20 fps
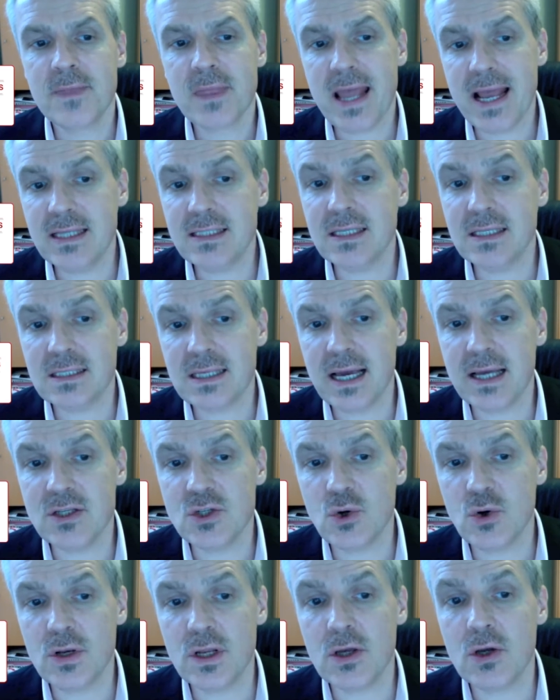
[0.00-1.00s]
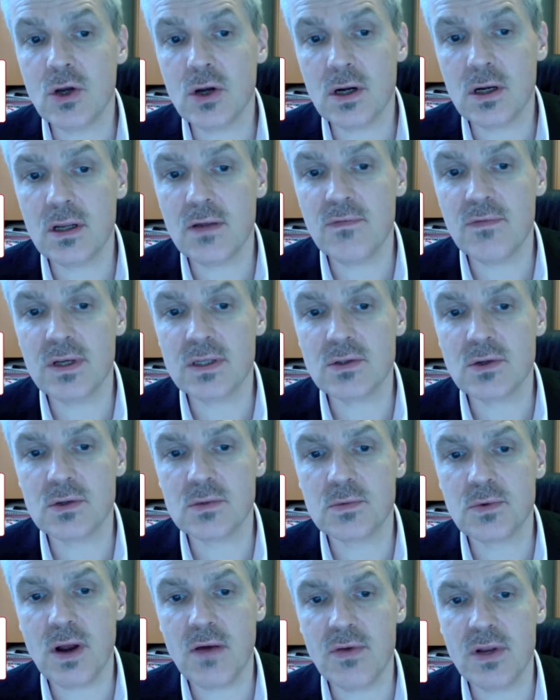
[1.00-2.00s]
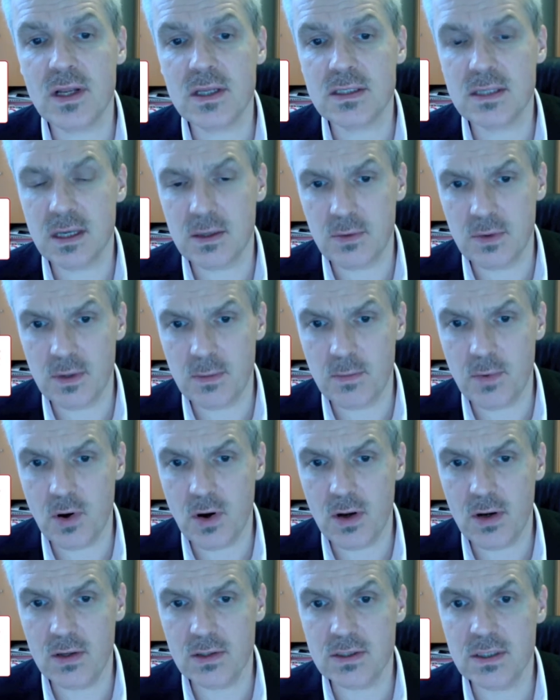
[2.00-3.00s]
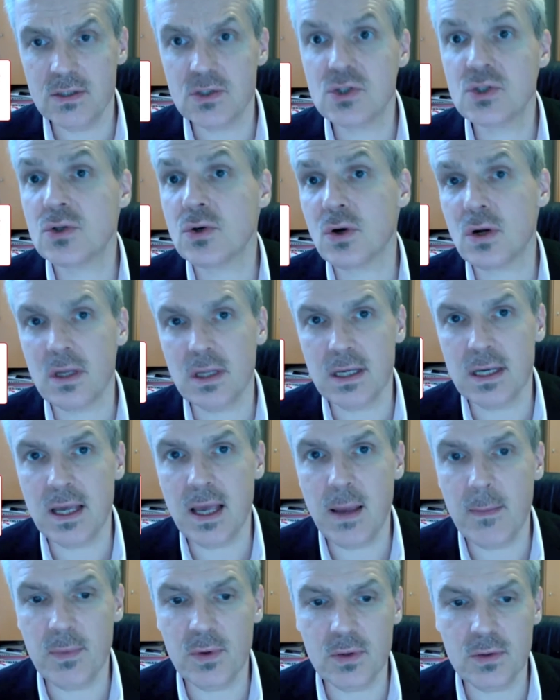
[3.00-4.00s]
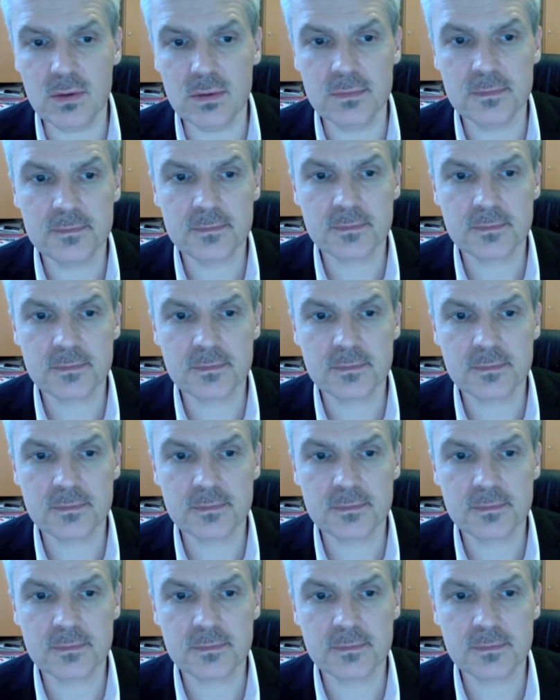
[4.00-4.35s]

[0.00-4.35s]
SSI, joining current investors Providence Equity Partners and Sterling Capital.